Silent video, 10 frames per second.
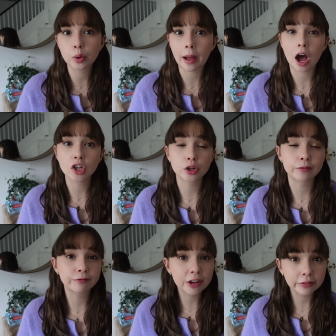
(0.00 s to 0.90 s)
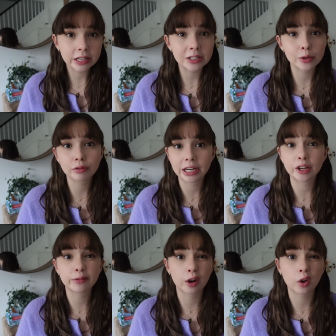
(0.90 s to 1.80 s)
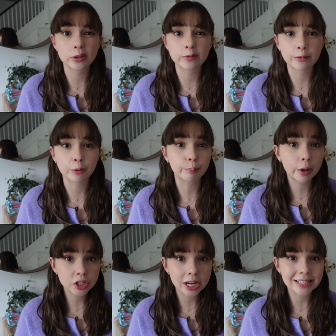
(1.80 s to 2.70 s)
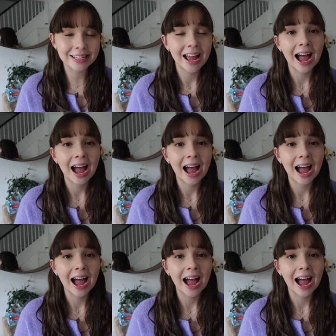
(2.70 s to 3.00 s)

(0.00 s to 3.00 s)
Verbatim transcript: about 150 so it's really good for lots of different budgets